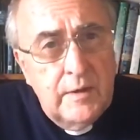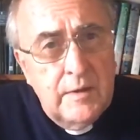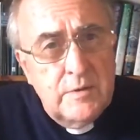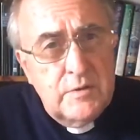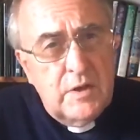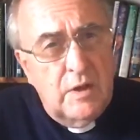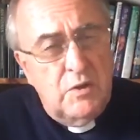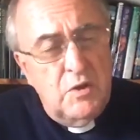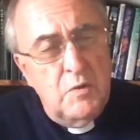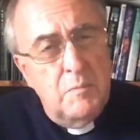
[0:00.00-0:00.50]

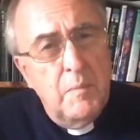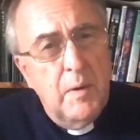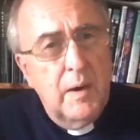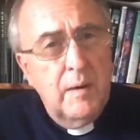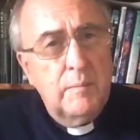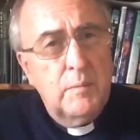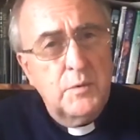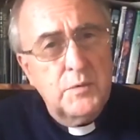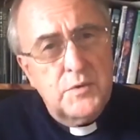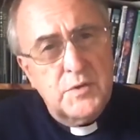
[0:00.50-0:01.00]
So you
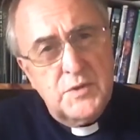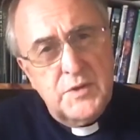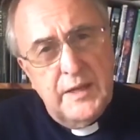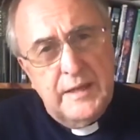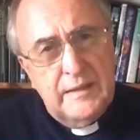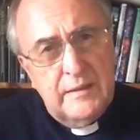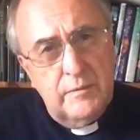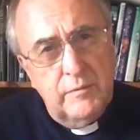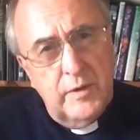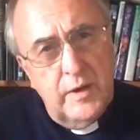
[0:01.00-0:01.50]
might want to
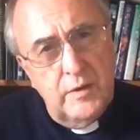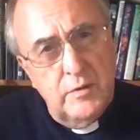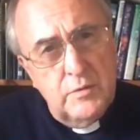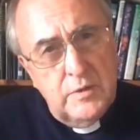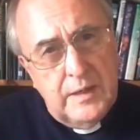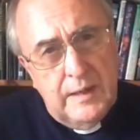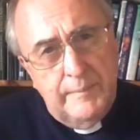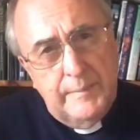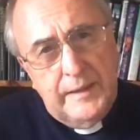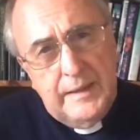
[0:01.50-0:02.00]
take the road
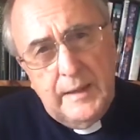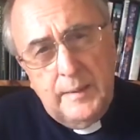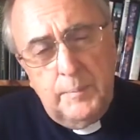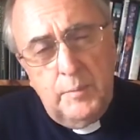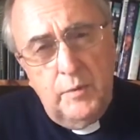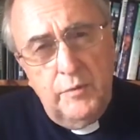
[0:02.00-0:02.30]
coming up